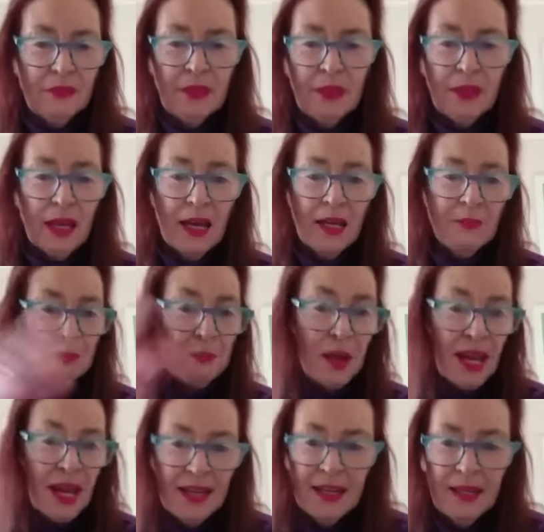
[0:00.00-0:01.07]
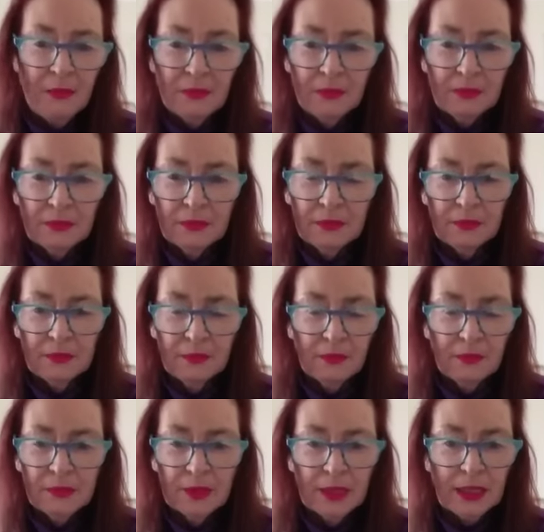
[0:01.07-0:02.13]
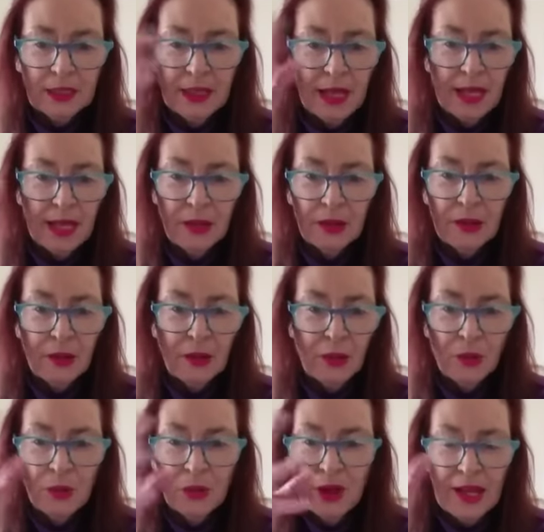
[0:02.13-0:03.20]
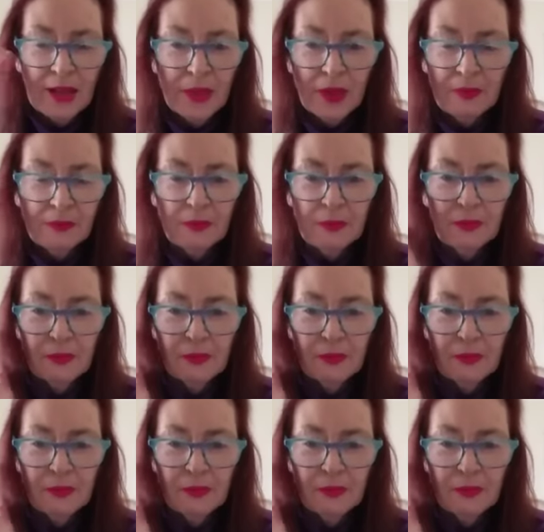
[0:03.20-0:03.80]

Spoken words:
You can't blame Qatar or other